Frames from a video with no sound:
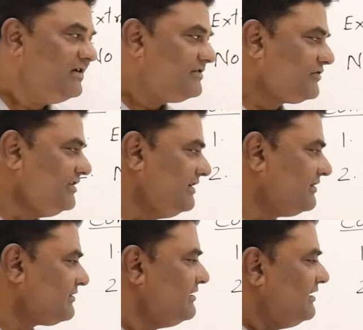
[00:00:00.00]
So
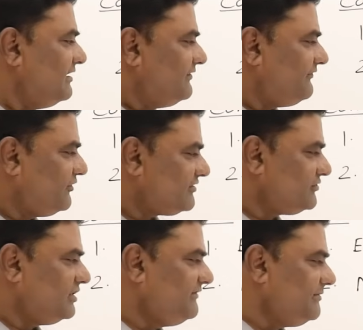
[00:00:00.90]
here, for
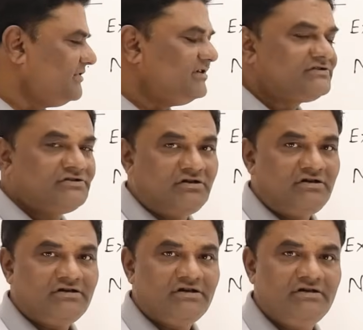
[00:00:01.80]
solving merge
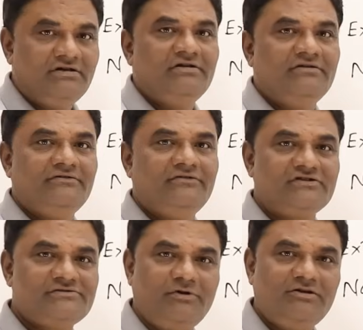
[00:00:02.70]
sort, for
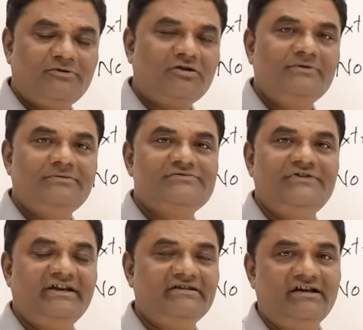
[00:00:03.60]
small problems,
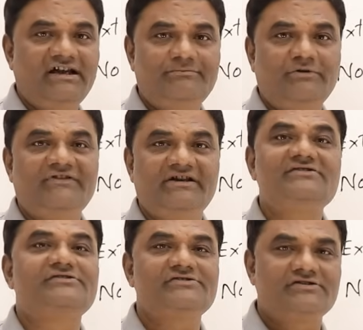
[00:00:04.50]
we take the help of
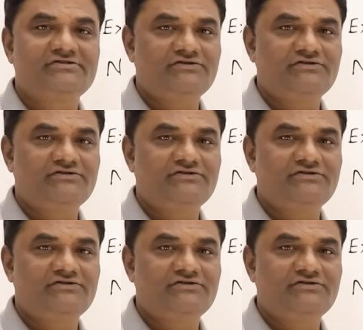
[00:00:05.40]
insertion